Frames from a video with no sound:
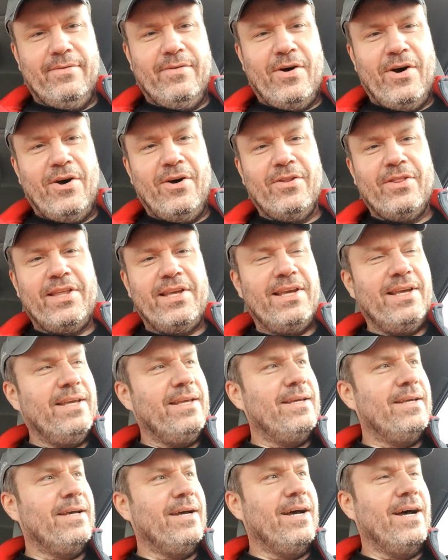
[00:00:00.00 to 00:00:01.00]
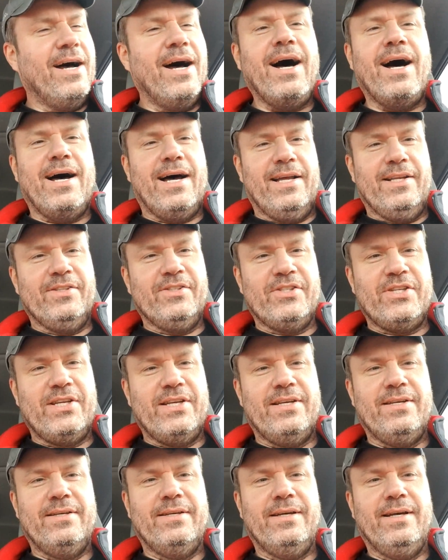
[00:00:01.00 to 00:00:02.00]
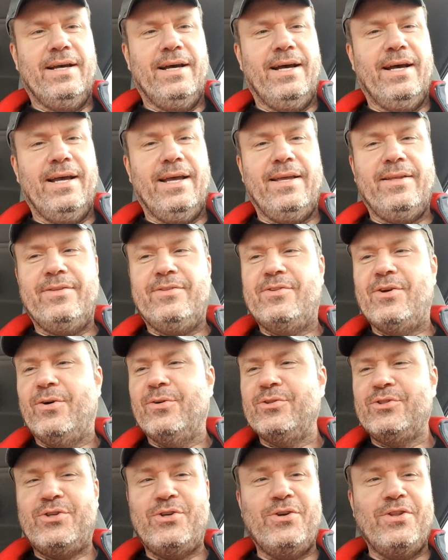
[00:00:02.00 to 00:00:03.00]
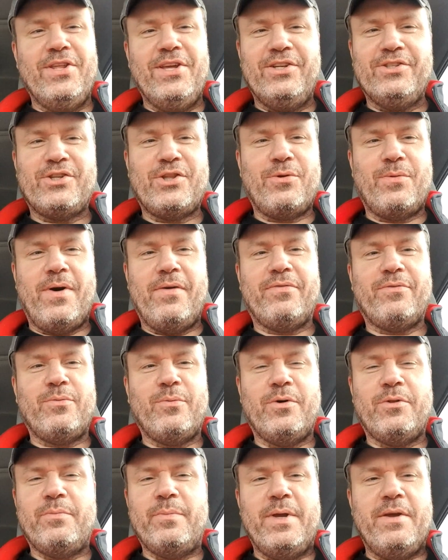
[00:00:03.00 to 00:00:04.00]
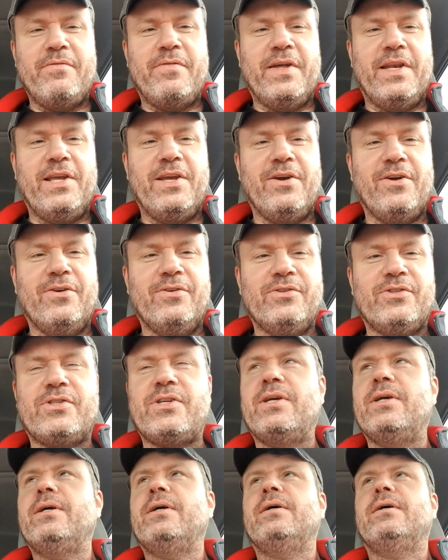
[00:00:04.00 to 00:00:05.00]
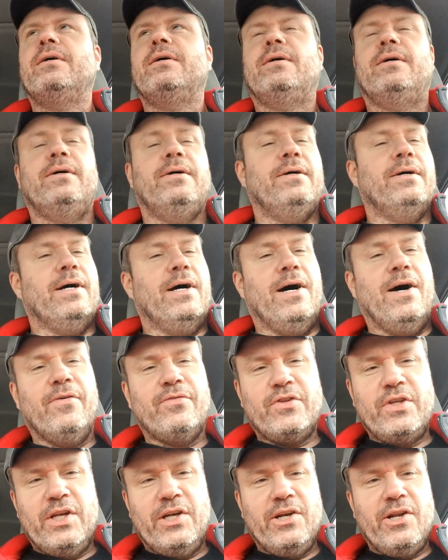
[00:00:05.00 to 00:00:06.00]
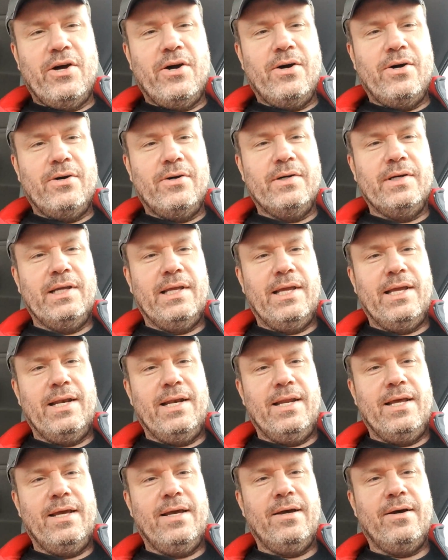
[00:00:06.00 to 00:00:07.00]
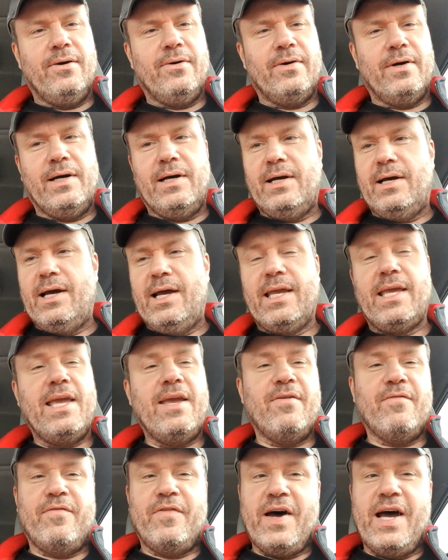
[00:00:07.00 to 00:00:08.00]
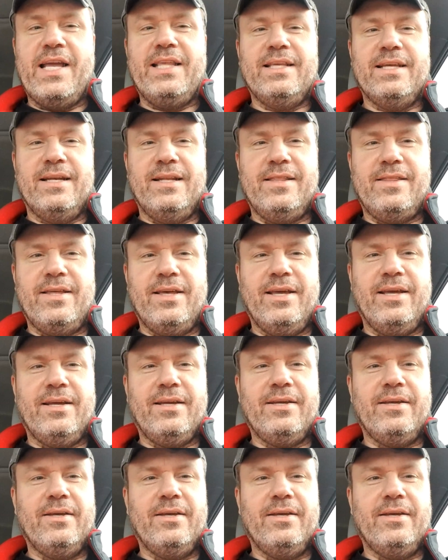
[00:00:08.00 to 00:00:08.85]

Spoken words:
all the odds, I don't do these thrift with me videos often at all, and now I can't find anything.